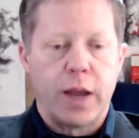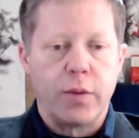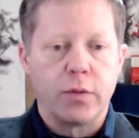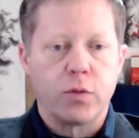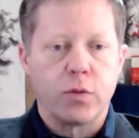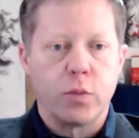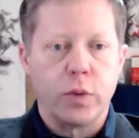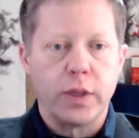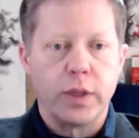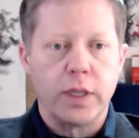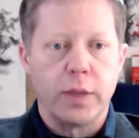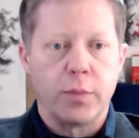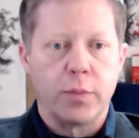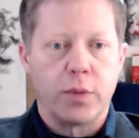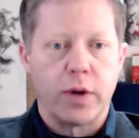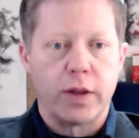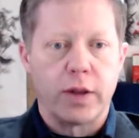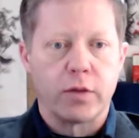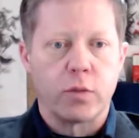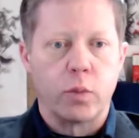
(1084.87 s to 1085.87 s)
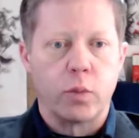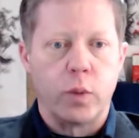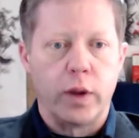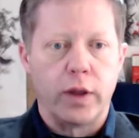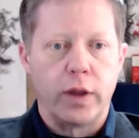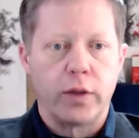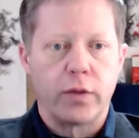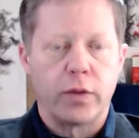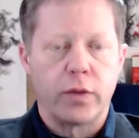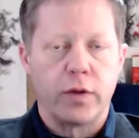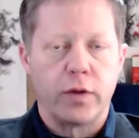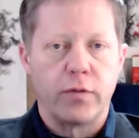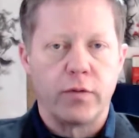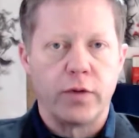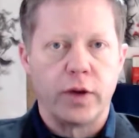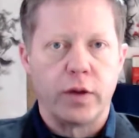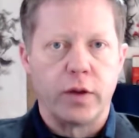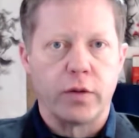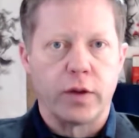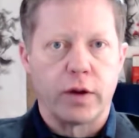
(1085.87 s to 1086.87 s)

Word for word: I was really impressed with a video